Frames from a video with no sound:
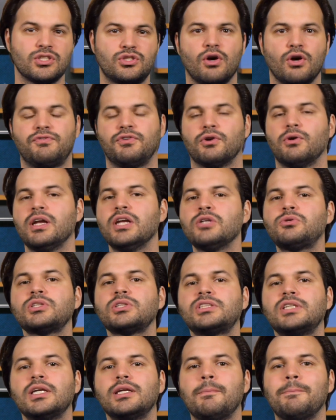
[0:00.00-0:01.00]
So if you're
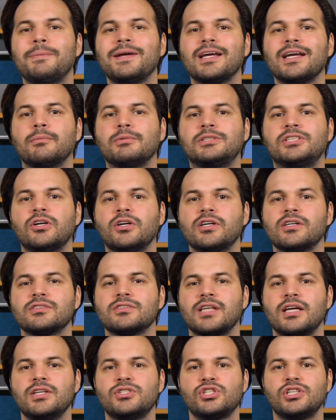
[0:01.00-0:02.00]
interested in being a
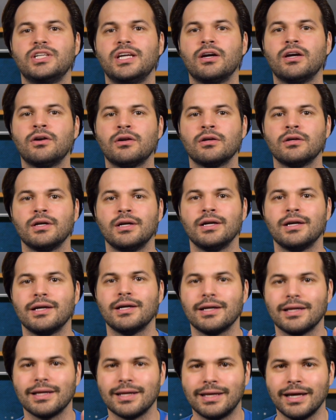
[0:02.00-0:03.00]
materials engineer,
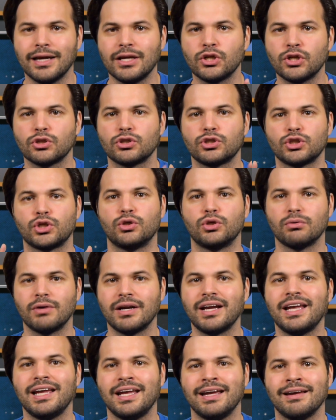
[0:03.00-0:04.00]
get your
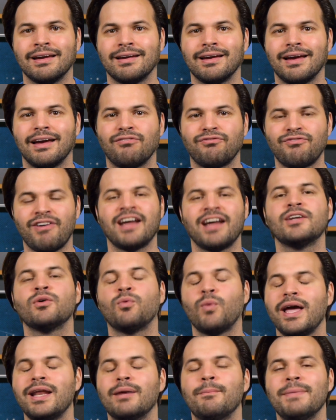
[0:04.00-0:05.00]
degree and find
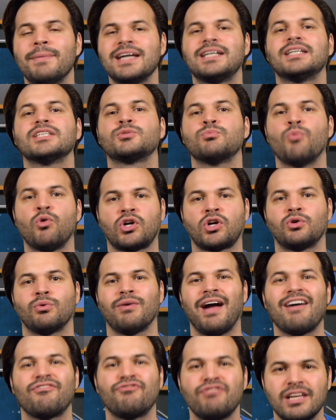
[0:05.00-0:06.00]
a way to make us more
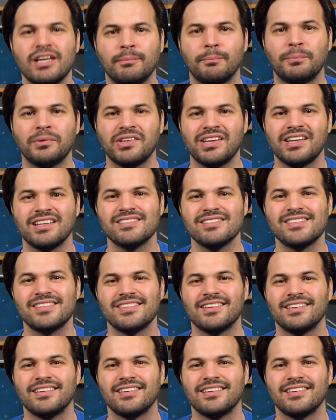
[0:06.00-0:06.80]
graphene, please.